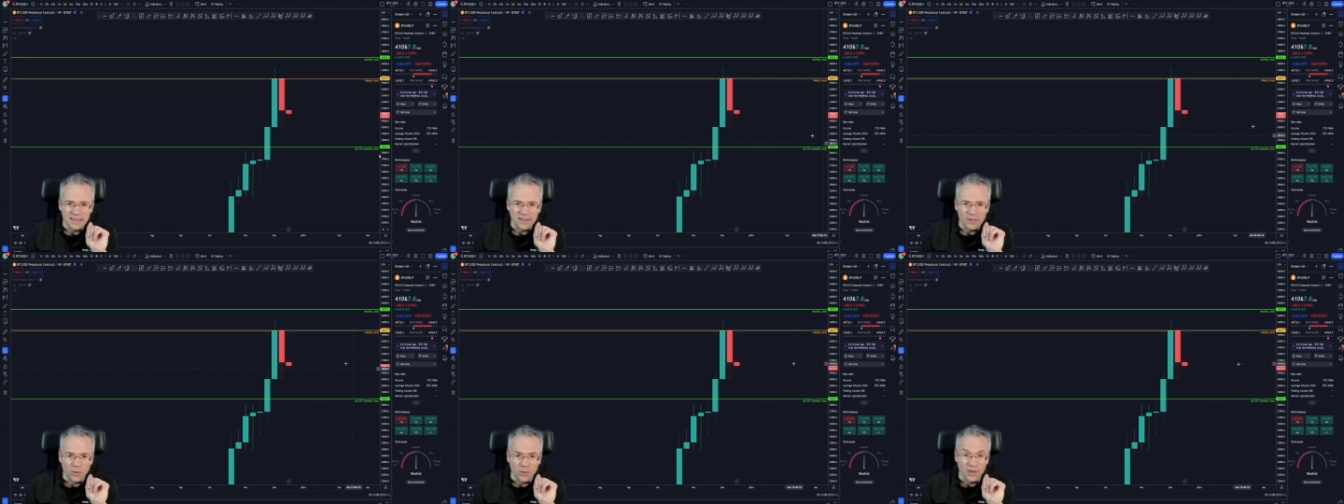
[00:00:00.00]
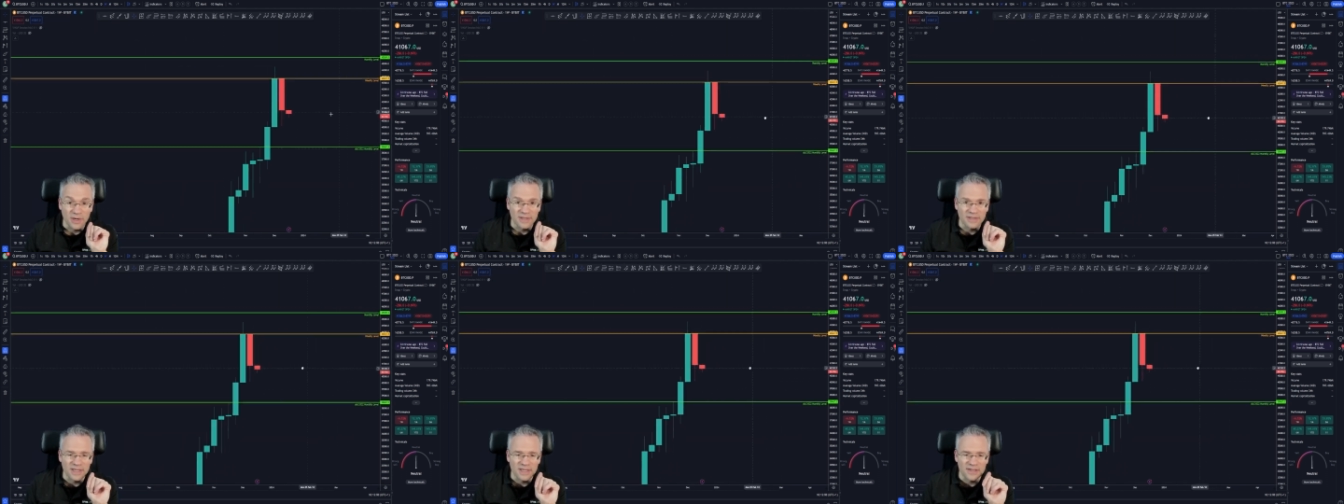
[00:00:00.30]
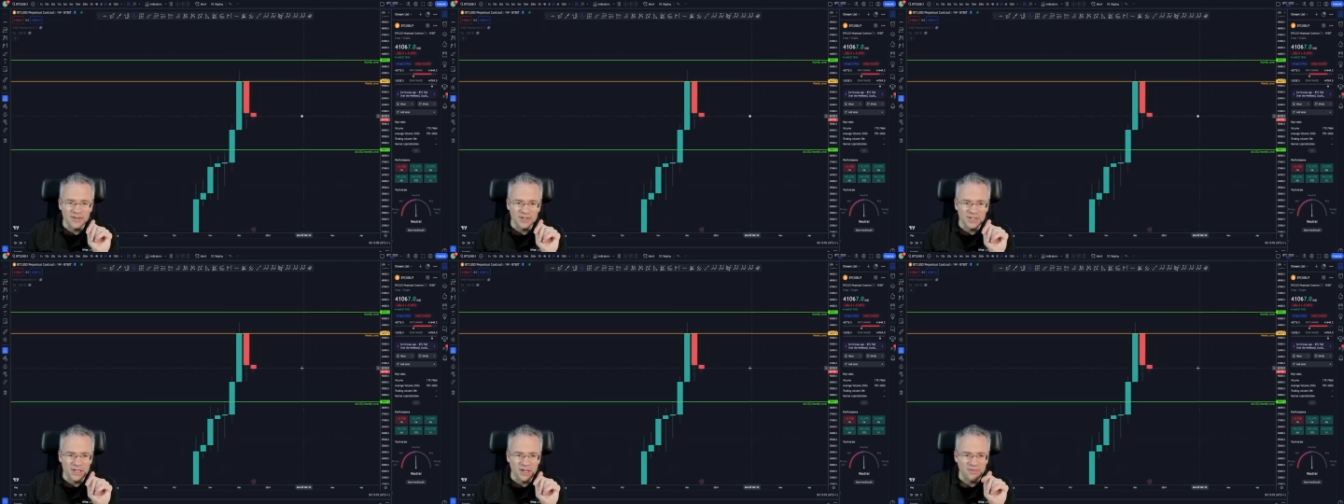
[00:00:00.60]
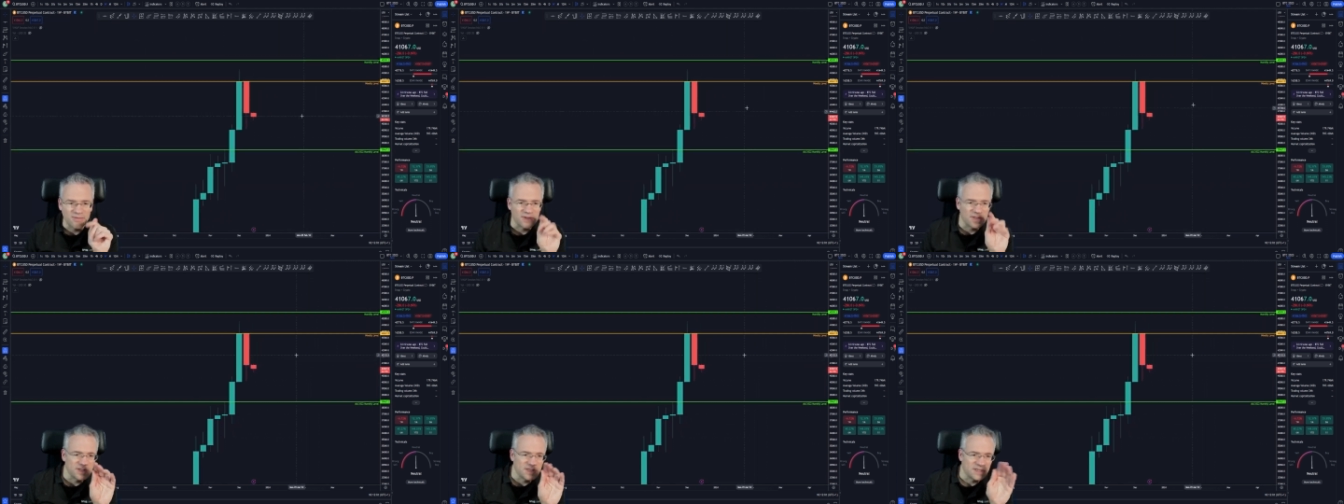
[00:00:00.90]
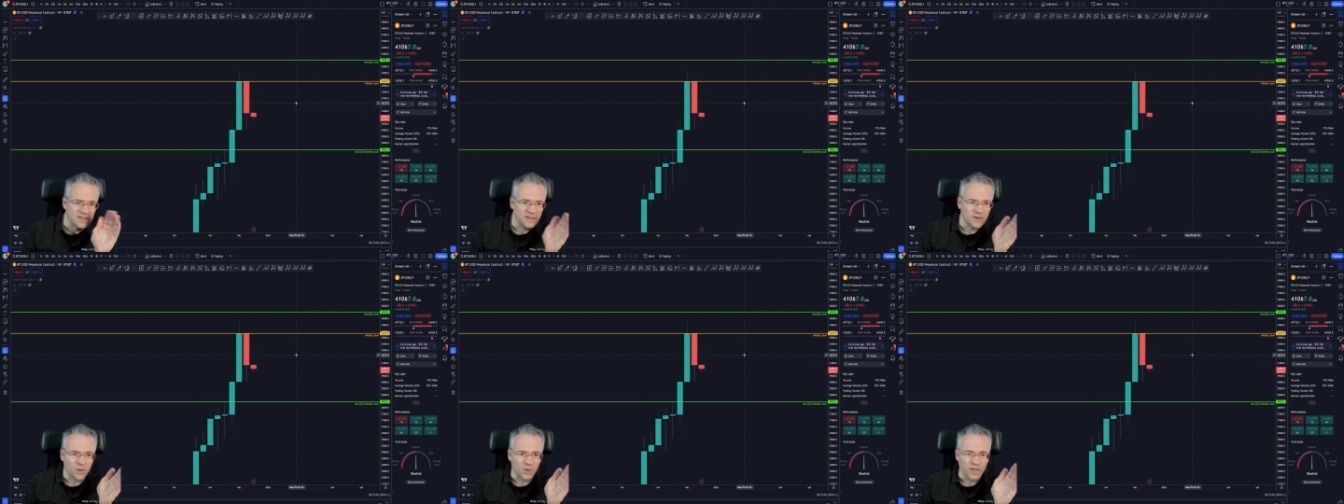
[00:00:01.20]
orientate yourself and
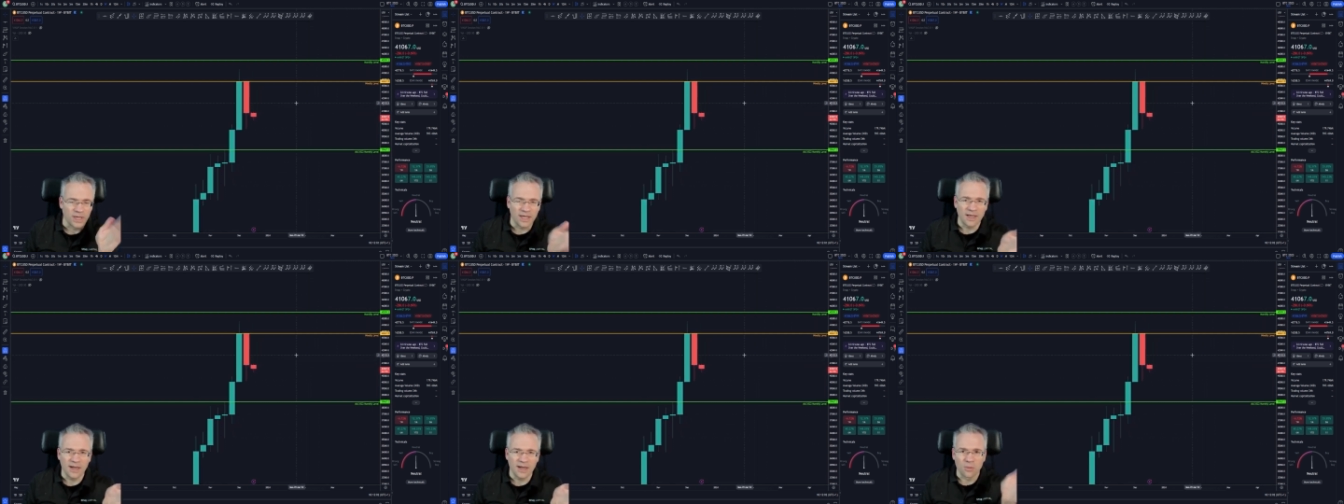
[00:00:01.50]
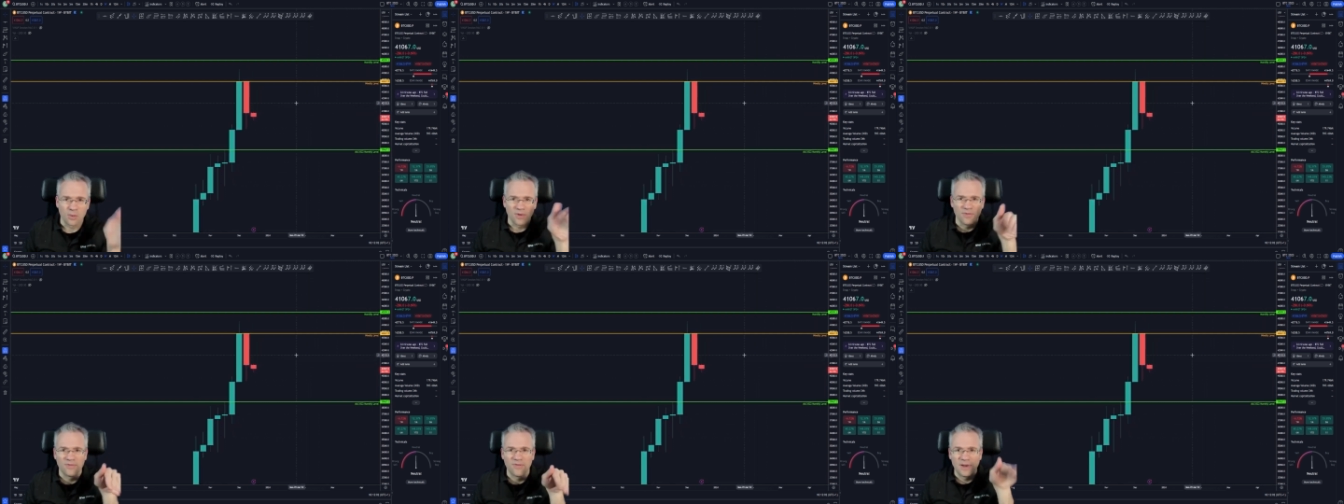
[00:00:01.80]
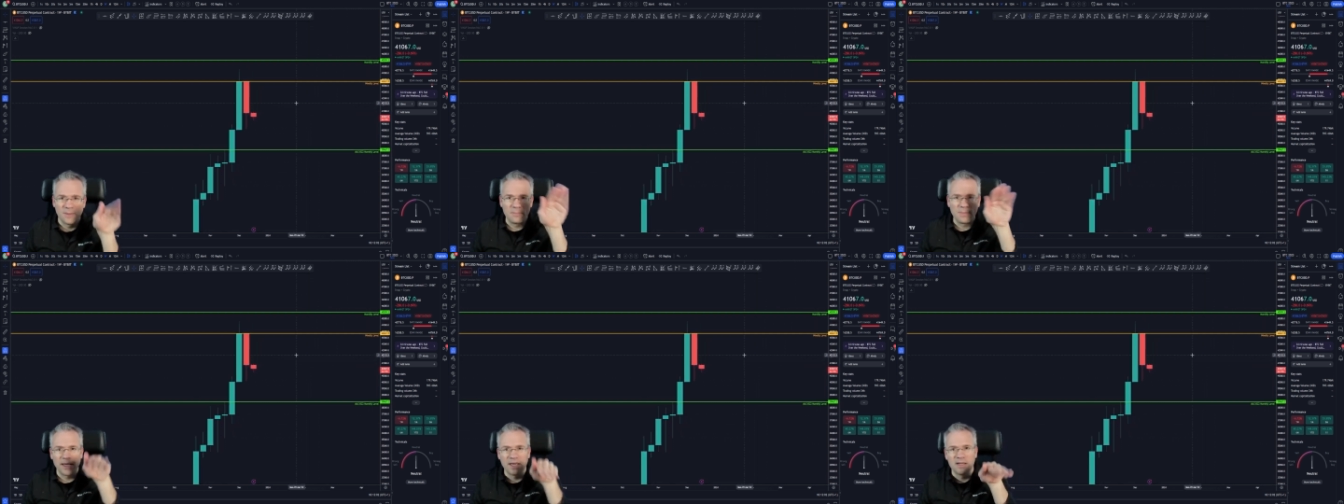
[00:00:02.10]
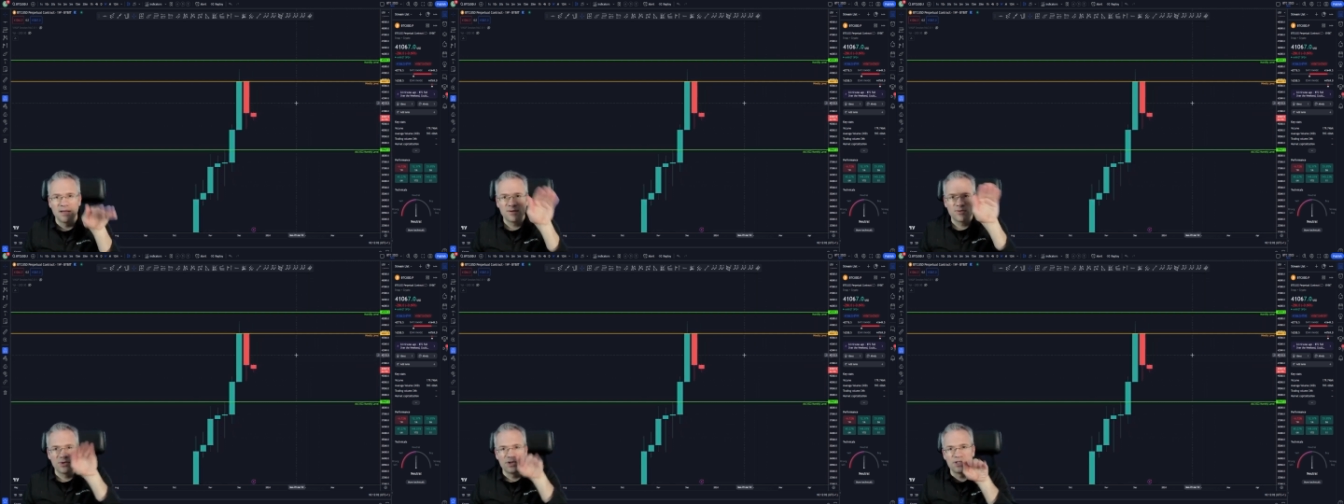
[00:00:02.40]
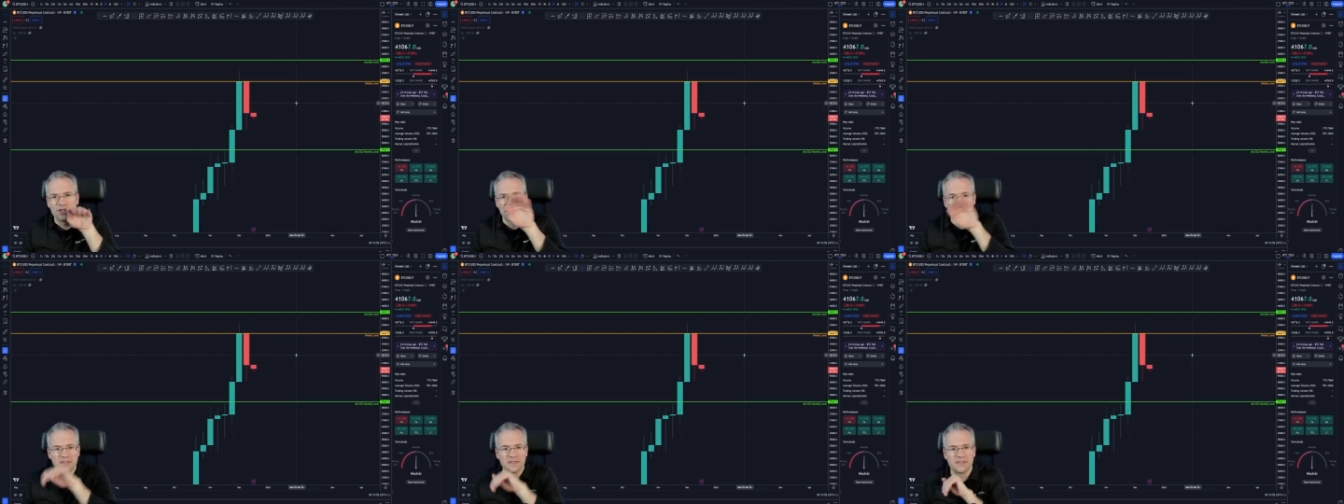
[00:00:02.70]
see, okay, are we flipping
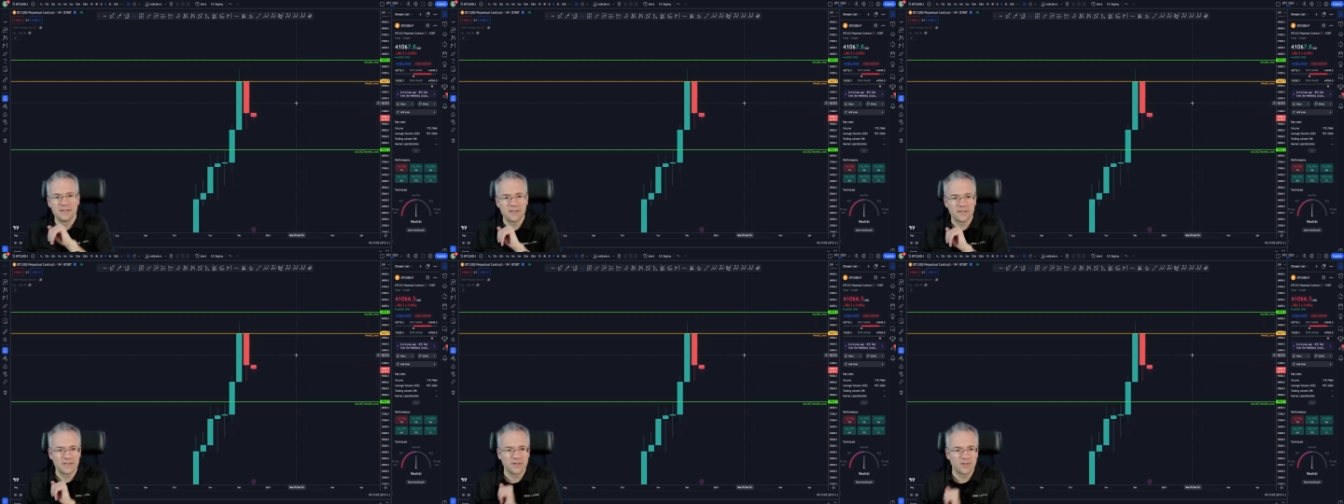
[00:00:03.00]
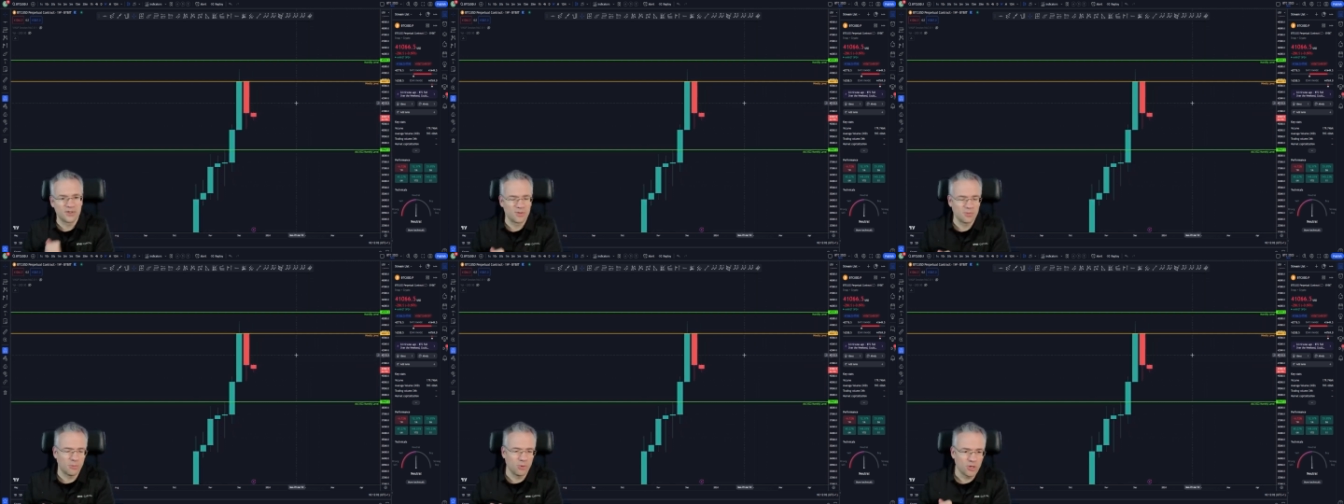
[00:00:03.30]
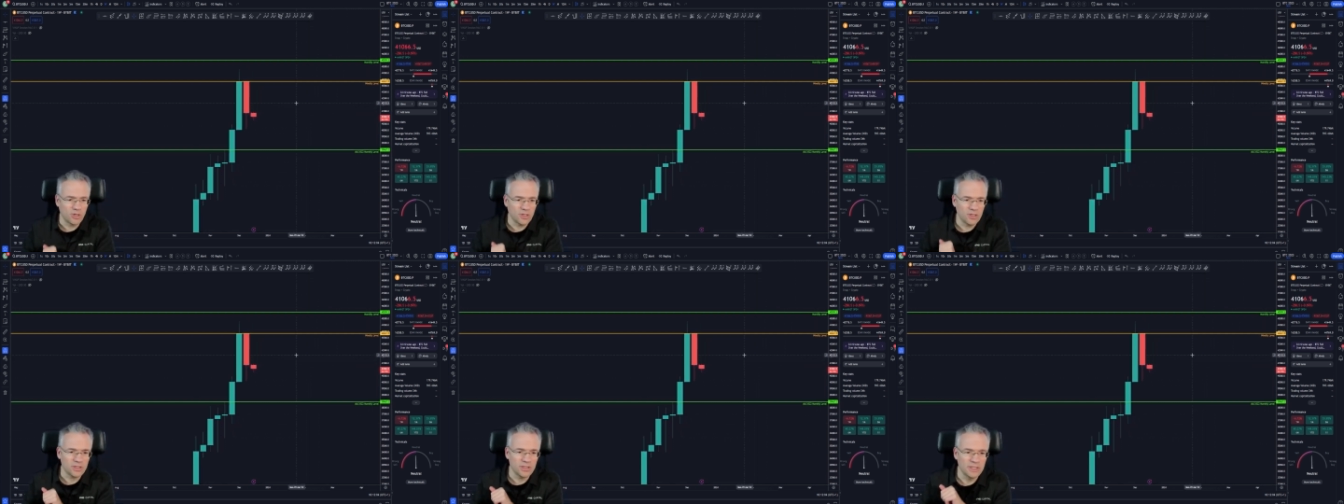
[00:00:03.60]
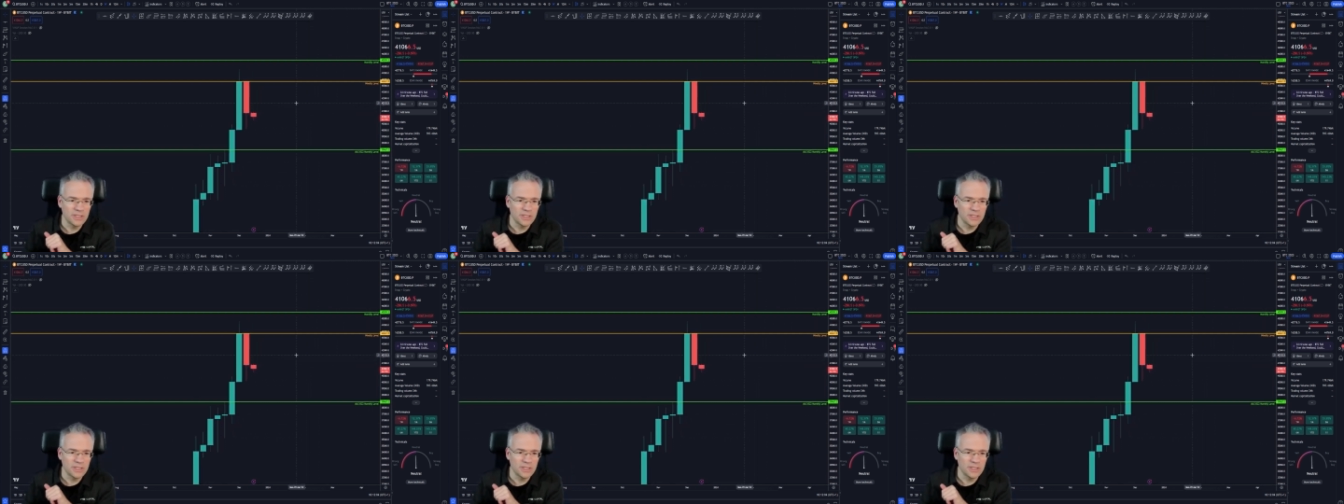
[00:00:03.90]
resistances to support?